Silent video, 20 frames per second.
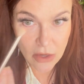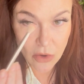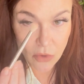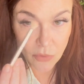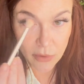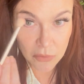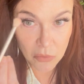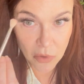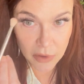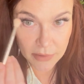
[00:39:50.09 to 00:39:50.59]

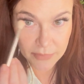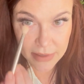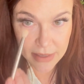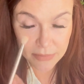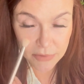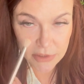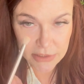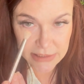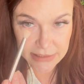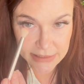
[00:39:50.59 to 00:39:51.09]
We want to be
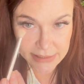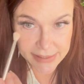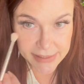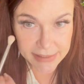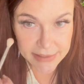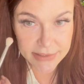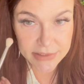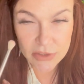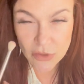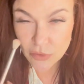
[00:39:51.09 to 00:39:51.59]
able to see
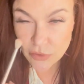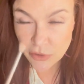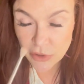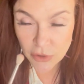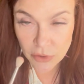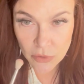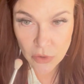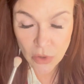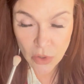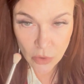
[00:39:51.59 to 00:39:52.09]
it, so
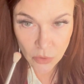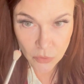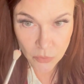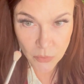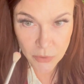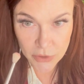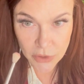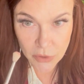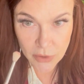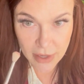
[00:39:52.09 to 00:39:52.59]

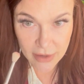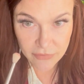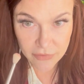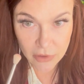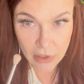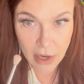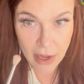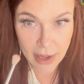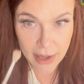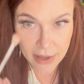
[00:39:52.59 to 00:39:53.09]
when you have your
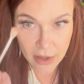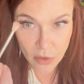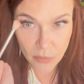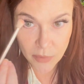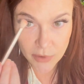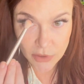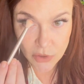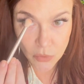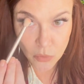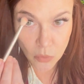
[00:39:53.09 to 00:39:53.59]
eye
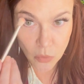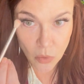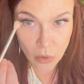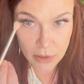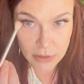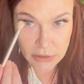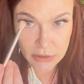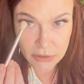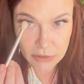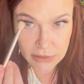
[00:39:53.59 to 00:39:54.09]
open, you
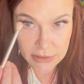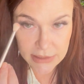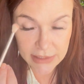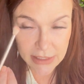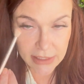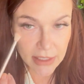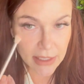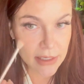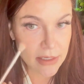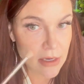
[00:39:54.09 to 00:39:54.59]
want to
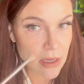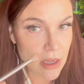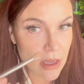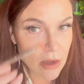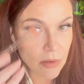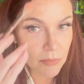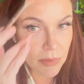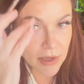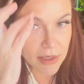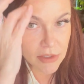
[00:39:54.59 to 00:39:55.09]
see it,
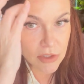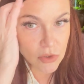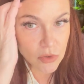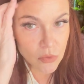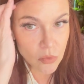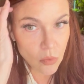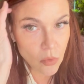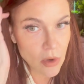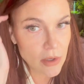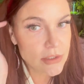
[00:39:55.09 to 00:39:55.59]
but you
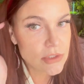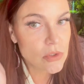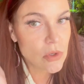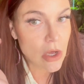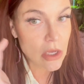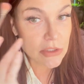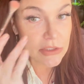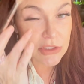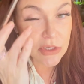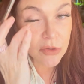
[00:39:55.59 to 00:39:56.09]
want to
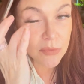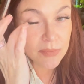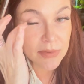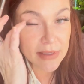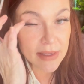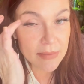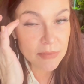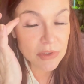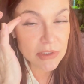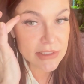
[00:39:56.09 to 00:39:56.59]
also
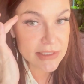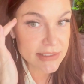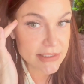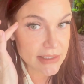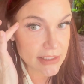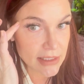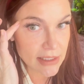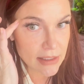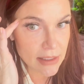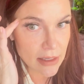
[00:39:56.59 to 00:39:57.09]
be able to
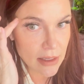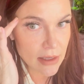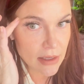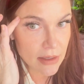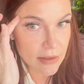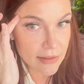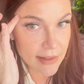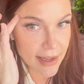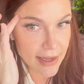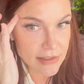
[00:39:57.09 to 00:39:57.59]
see
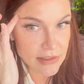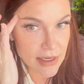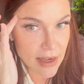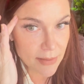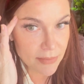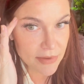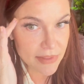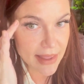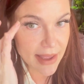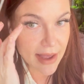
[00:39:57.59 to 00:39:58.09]
that
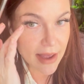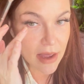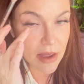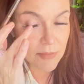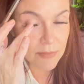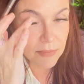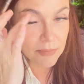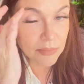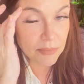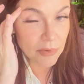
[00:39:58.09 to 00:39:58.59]
top of that
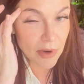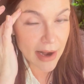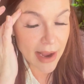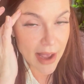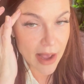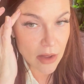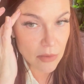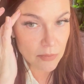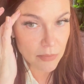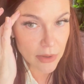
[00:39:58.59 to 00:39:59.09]

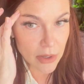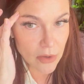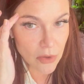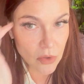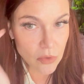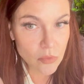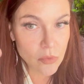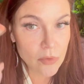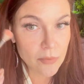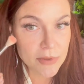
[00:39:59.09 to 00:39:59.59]
brow
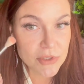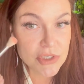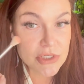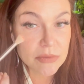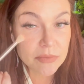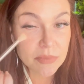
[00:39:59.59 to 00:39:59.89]
bone where we just